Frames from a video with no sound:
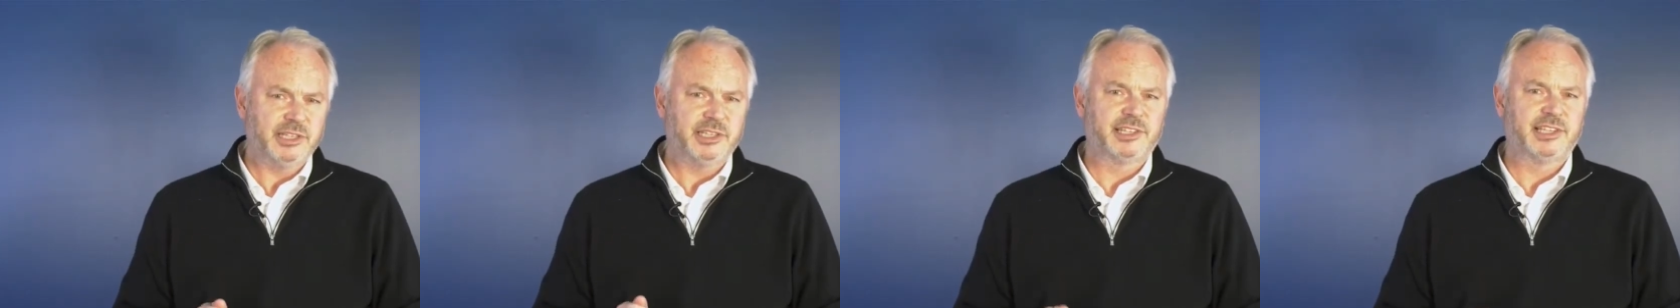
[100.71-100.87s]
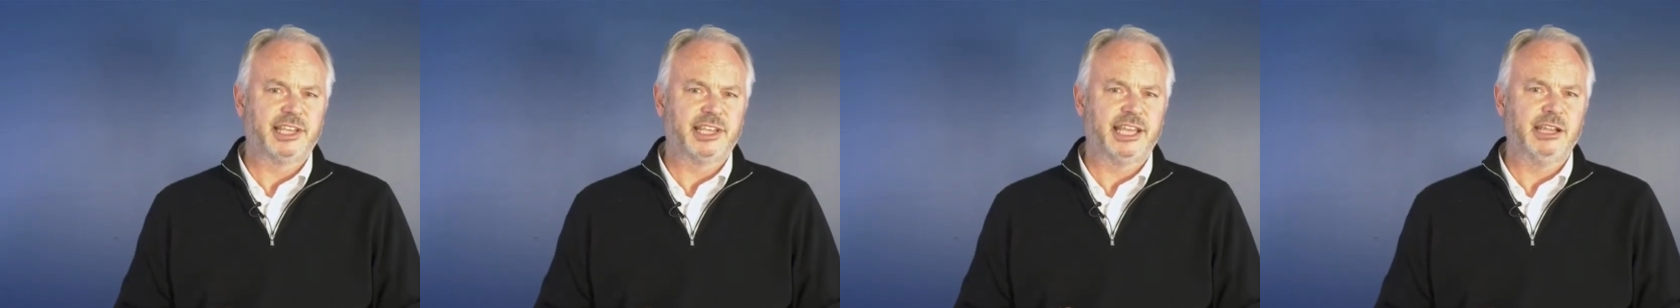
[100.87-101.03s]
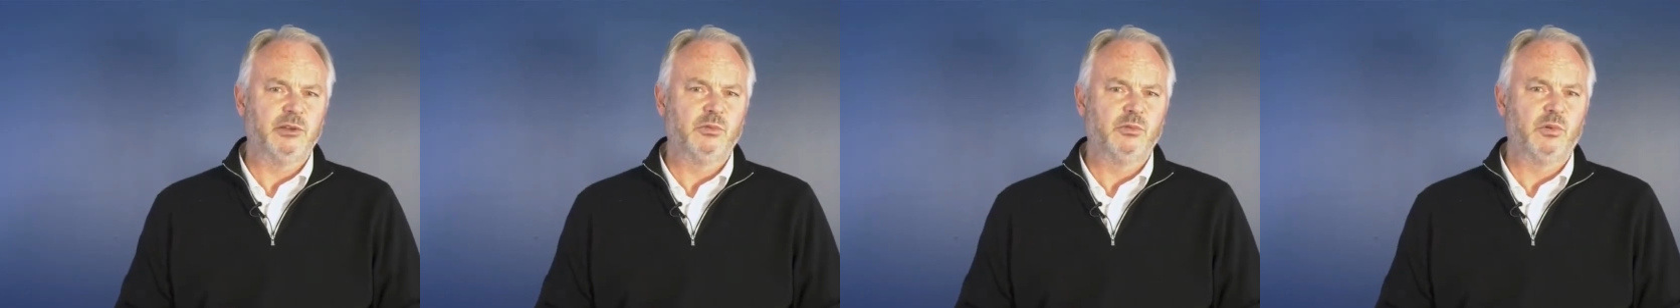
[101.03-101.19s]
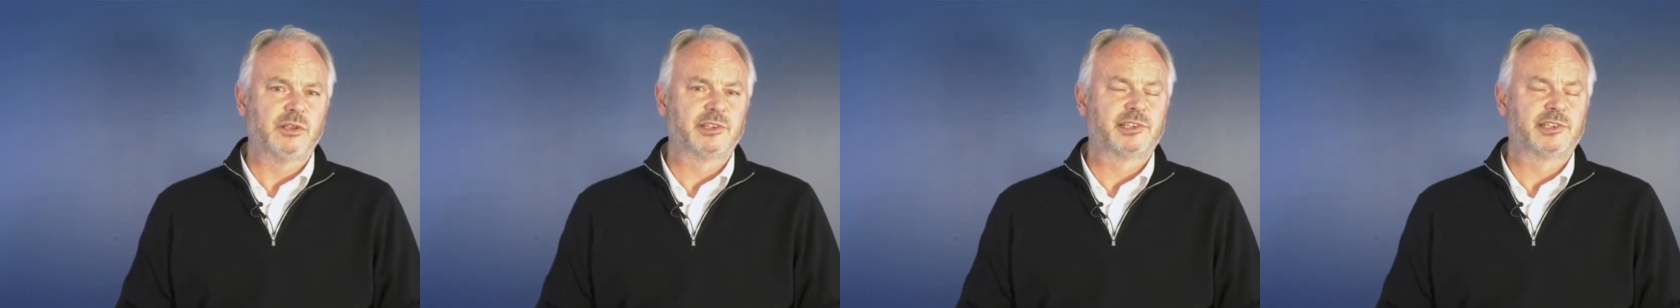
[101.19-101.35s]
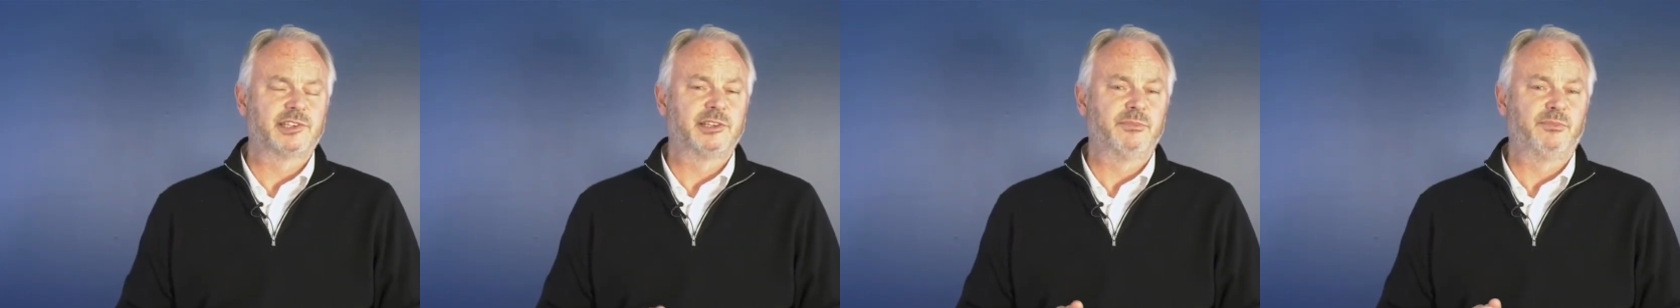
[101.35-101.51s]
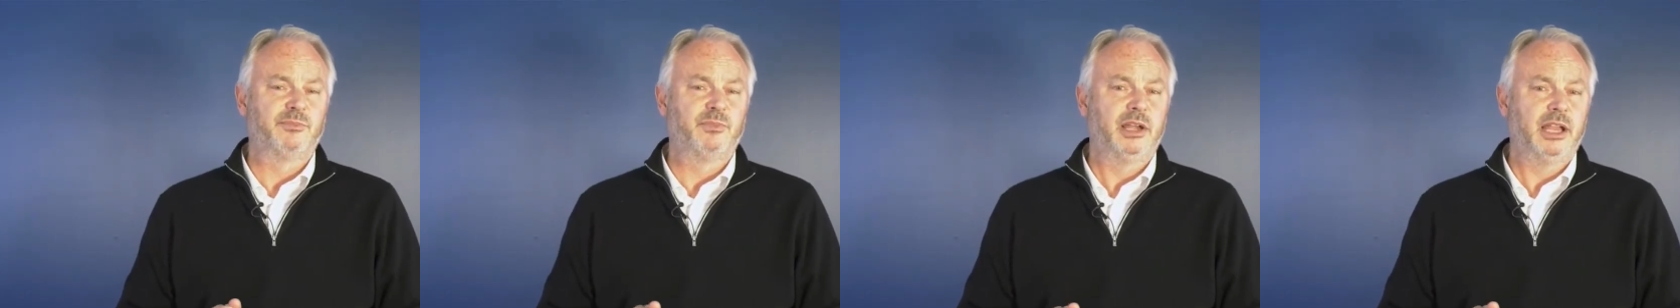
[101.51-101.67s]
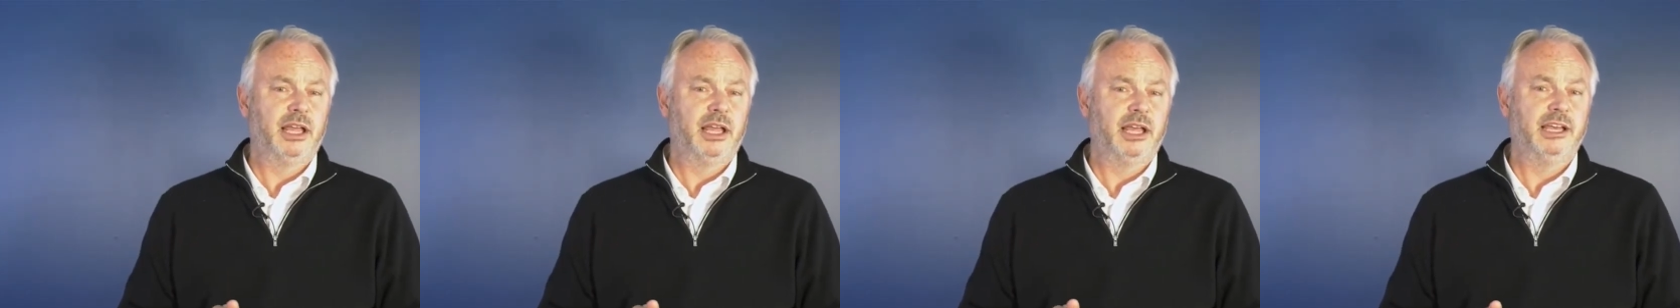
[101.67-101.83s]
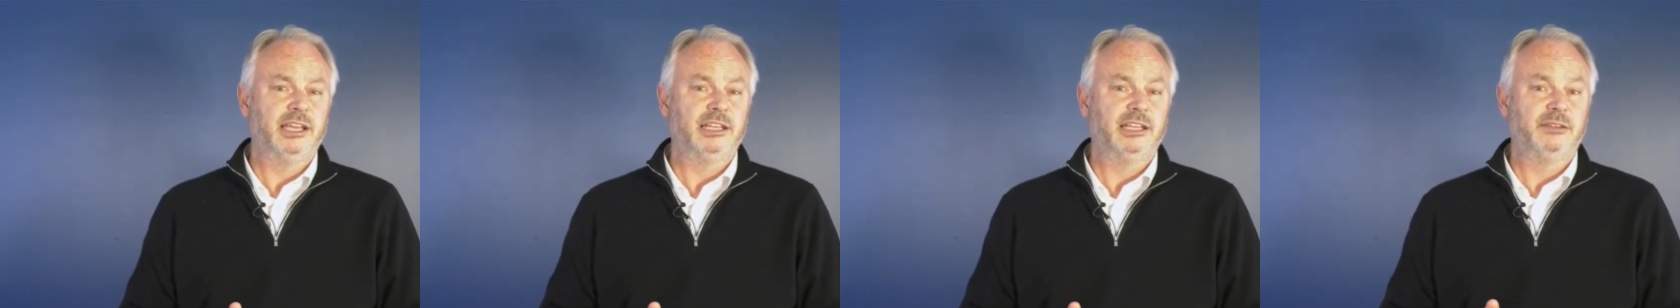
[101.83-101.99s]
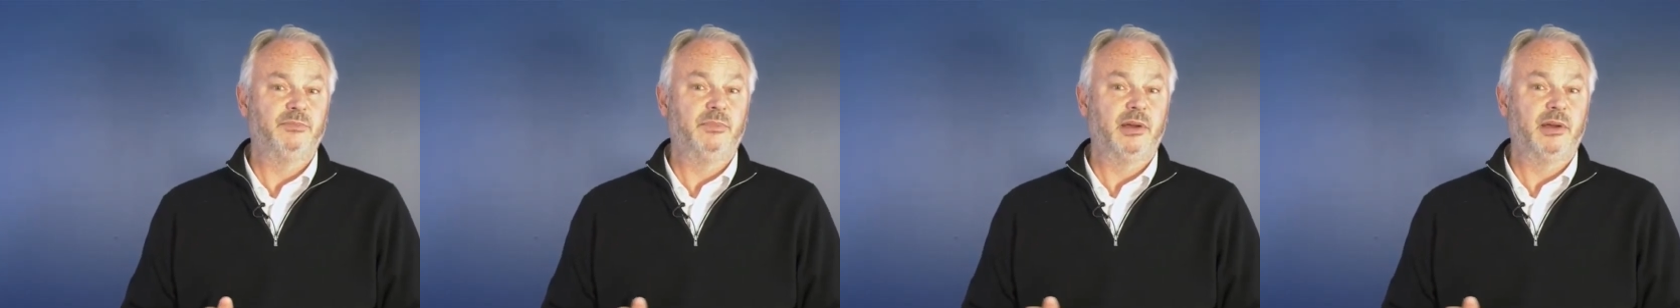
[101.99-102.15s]
say was
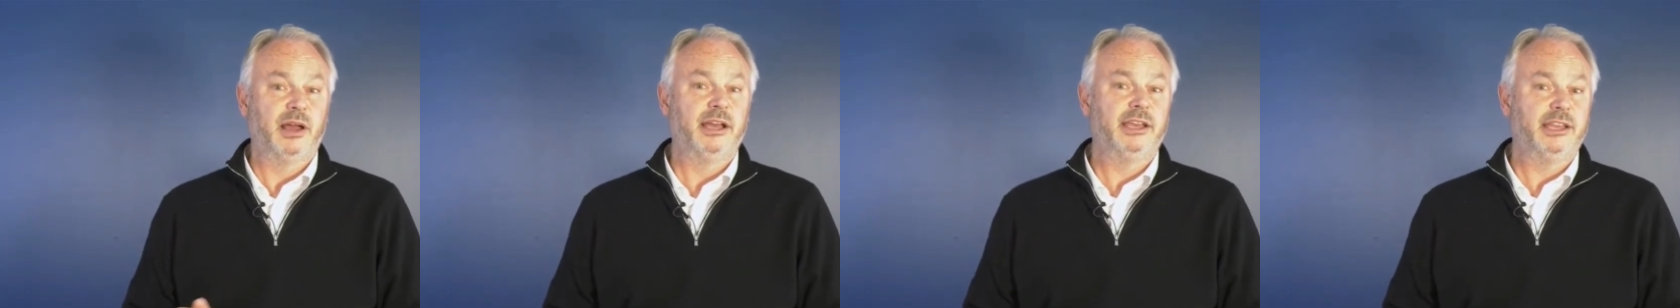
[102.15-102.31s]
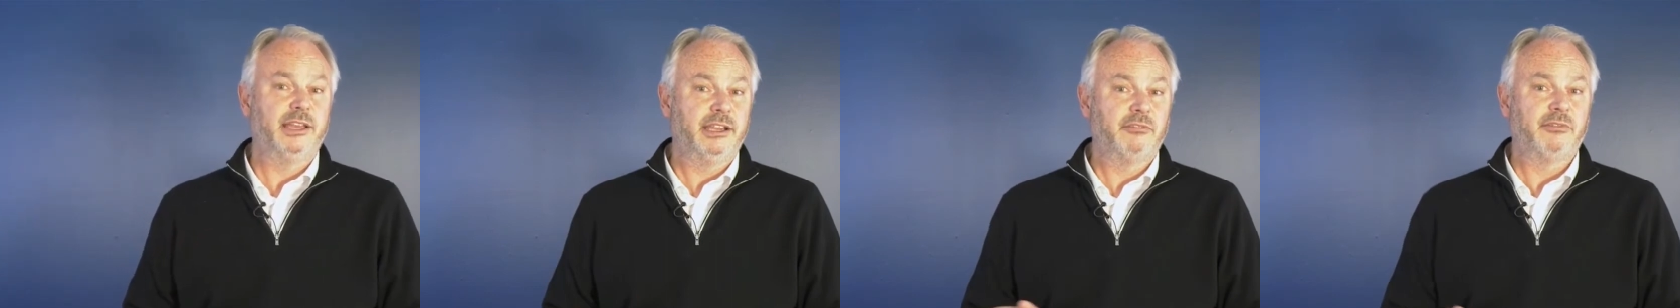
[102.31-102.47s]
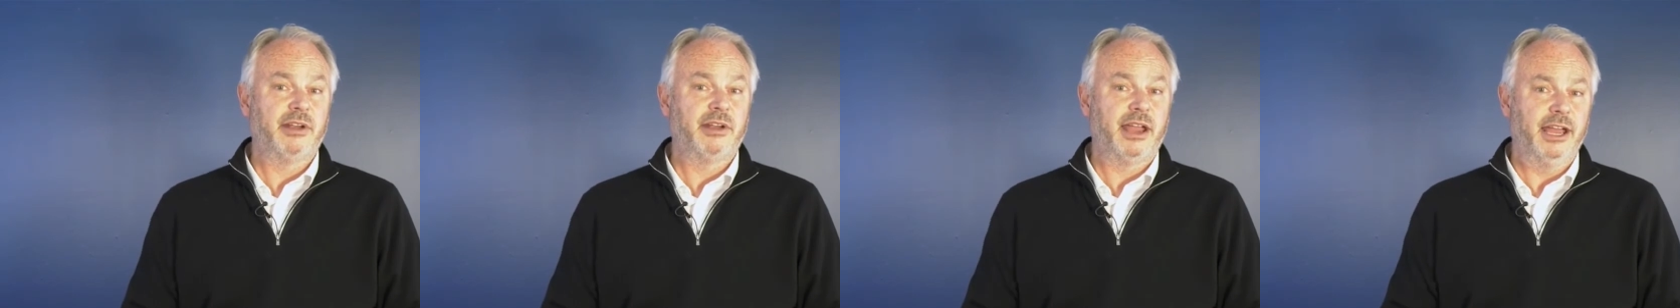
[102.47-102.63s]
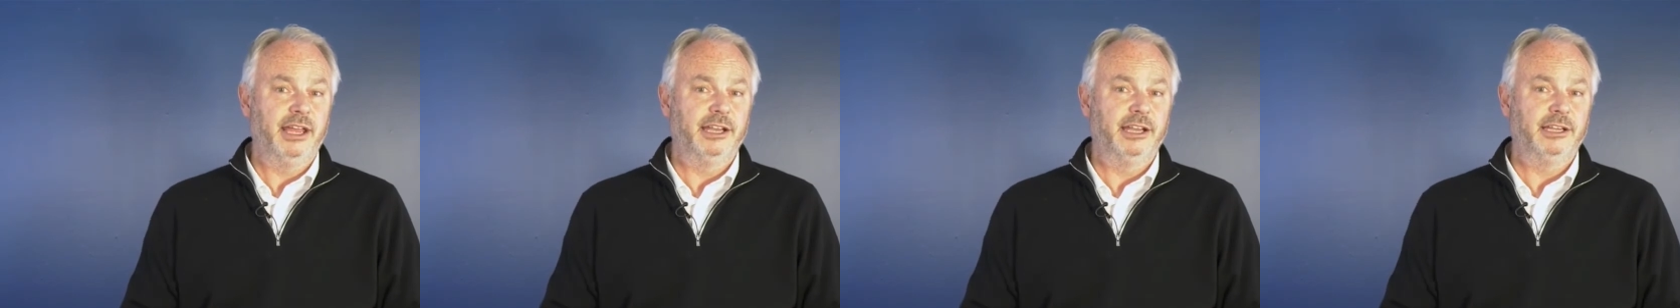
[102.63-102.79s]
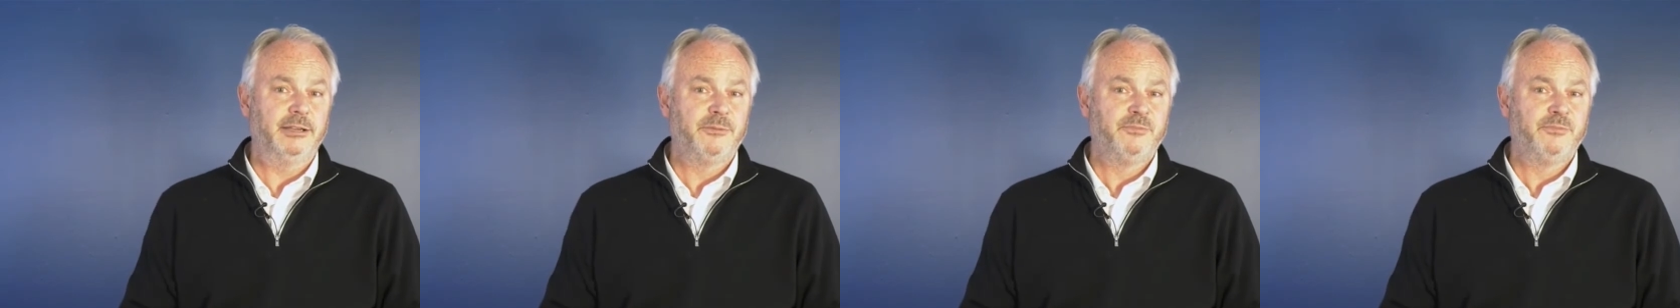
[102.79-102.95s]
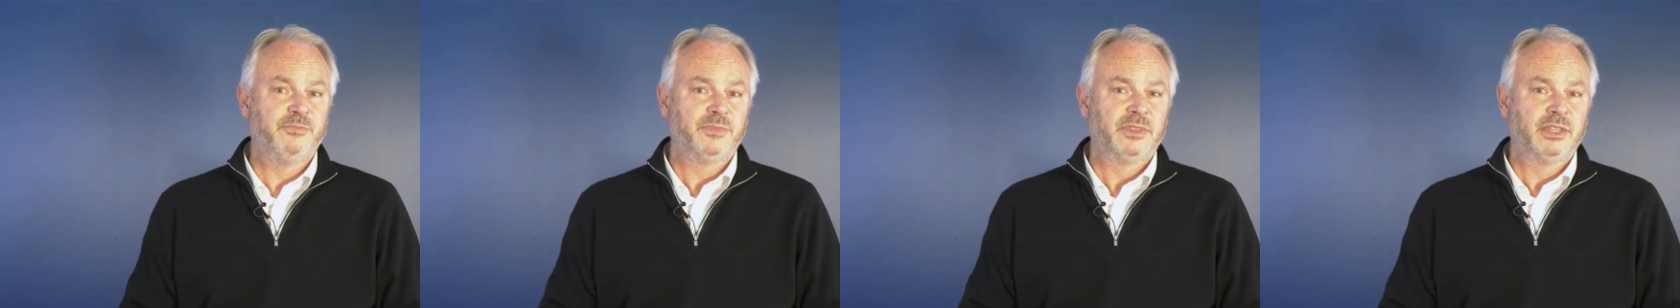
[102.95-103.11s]
supplied by Iran,